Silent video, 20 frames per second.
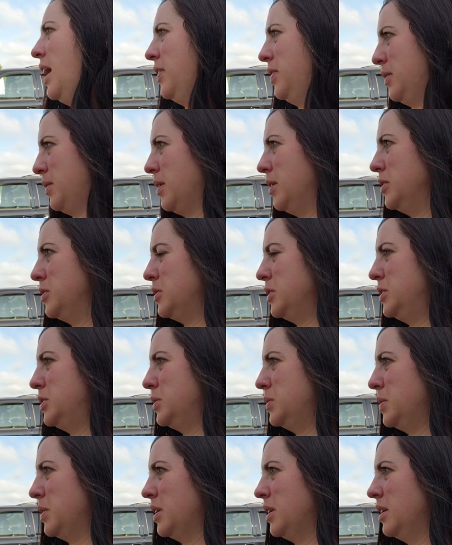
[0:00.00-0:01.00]
at the grocery
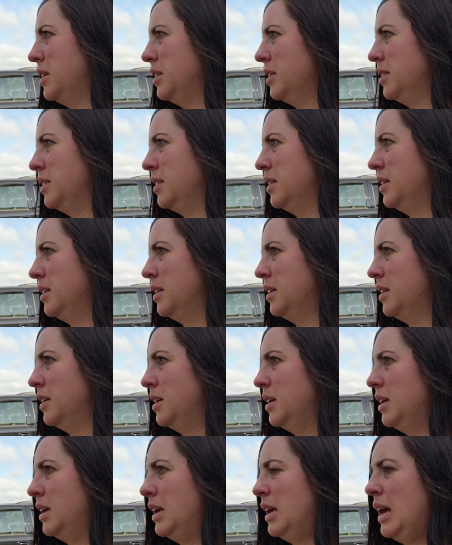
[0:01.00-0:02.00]
store?
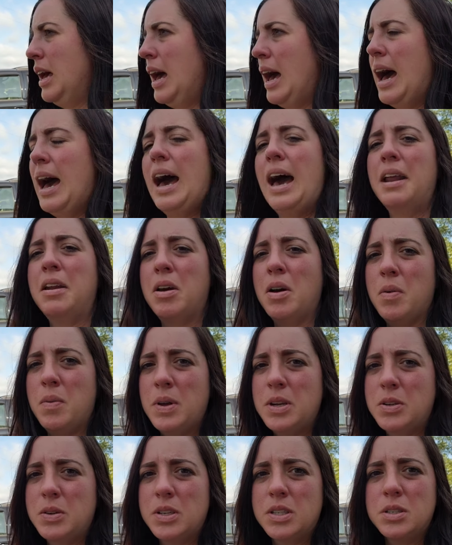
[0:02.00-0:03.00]
I know I
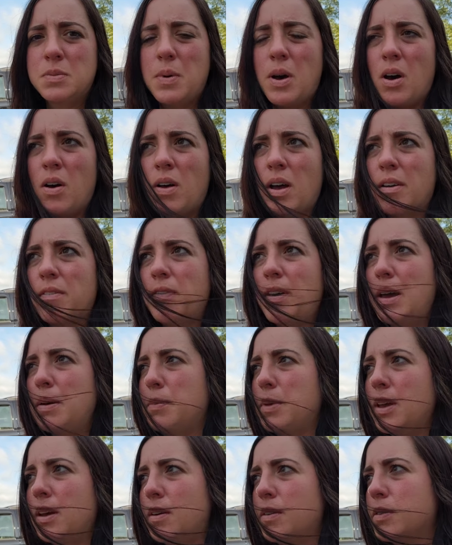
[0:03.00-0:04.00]
went to a small, like,
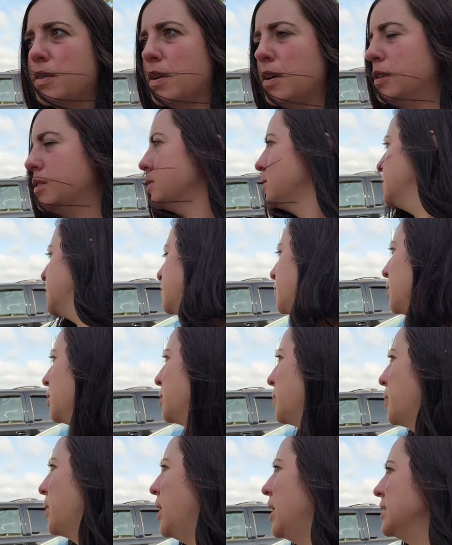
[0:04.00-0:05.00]
family-owned grocery store, and
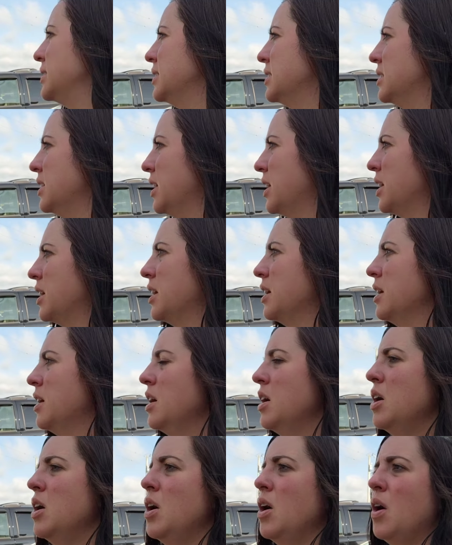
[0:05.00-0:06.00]
the prices there
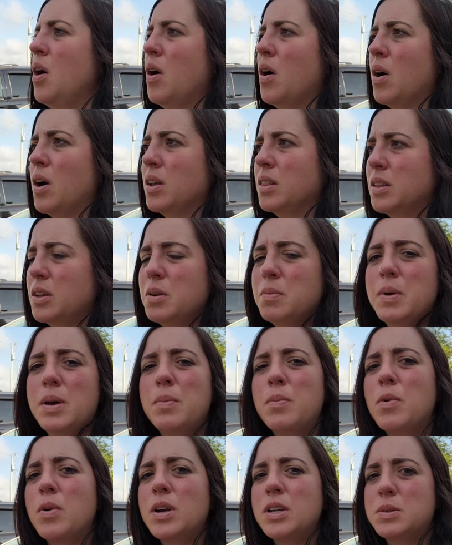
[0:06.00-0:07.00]
are a little
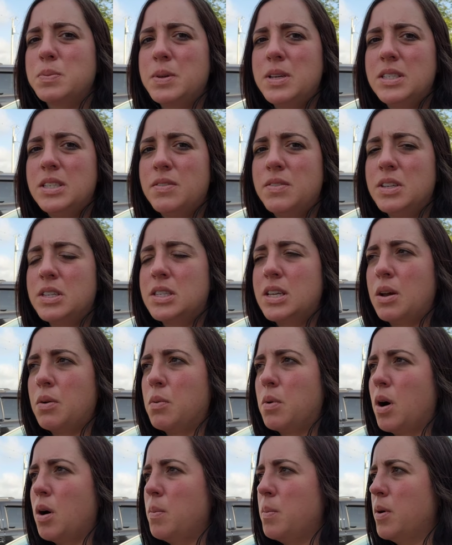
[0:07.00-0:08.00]
bit more expensive than, say,
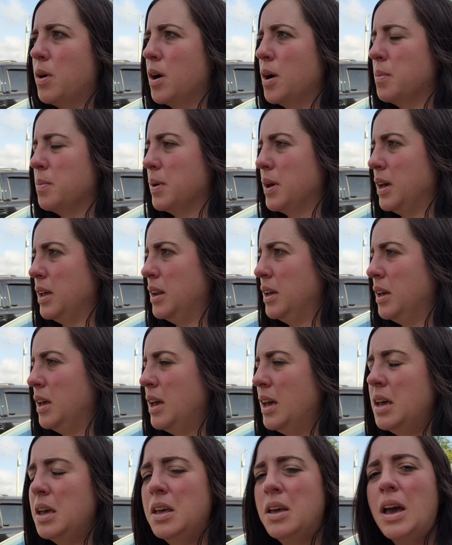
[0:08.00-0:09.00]
Walmart, but
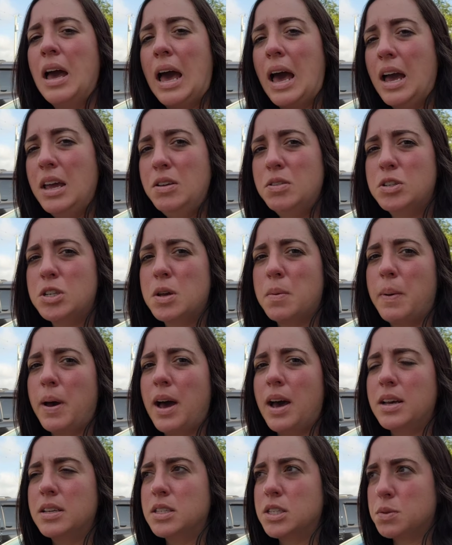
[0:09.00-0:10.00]
I used to
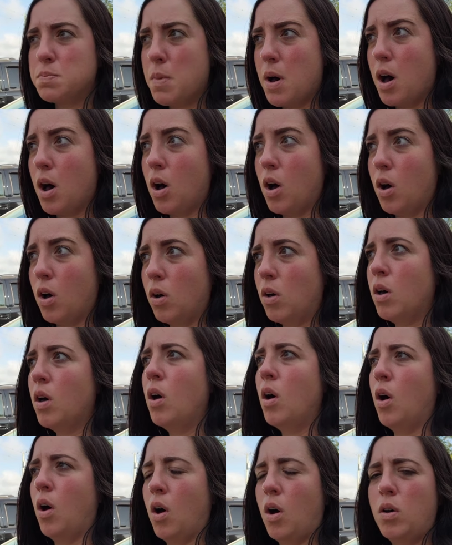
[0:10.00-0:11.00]
buy a small
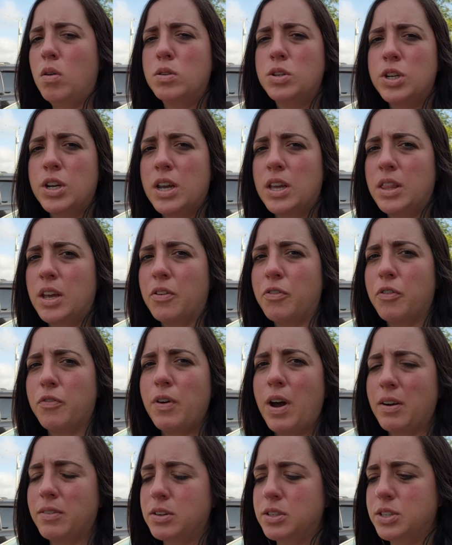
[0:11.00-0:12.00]
whole chicken there for
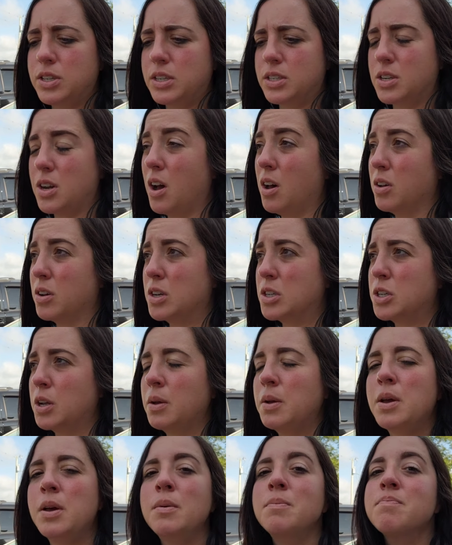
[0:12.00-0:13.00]
5 or $6.
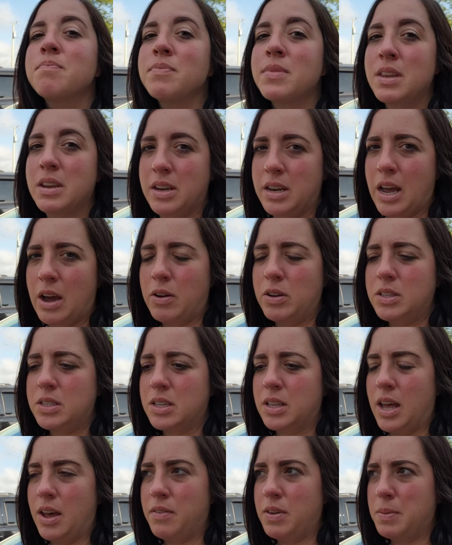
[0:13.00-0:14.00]
Now it's
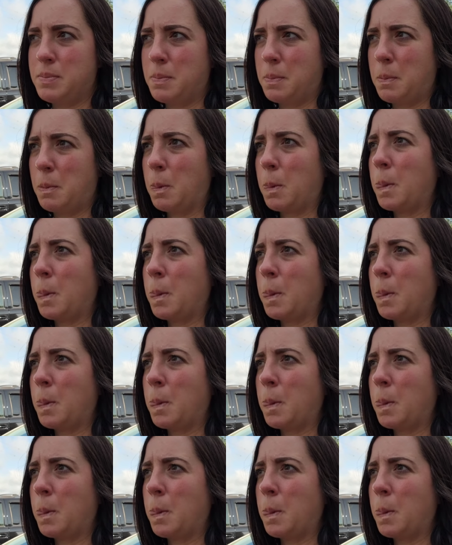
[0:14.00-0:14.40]
11